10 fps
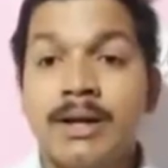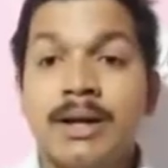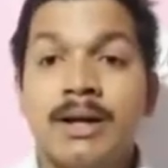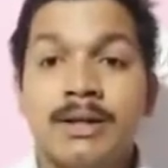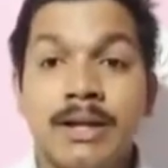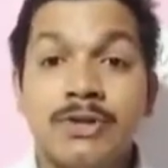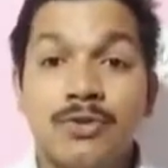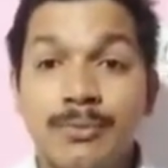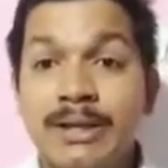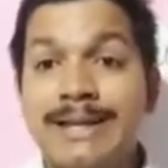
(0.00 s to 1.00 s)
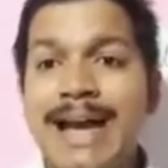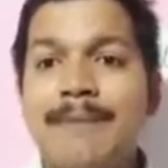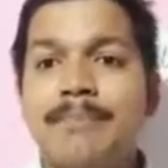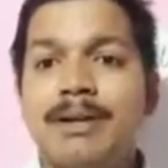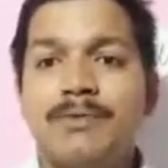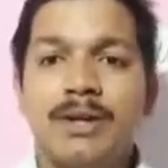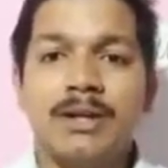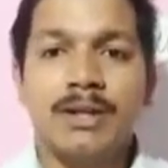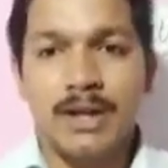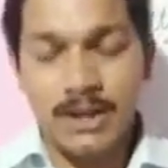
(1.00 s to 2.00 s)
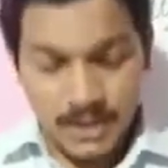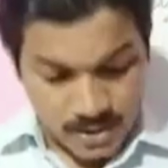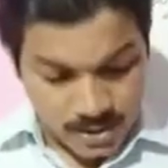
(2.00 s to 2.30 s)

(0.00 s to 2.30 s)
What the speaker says: there should be gap between the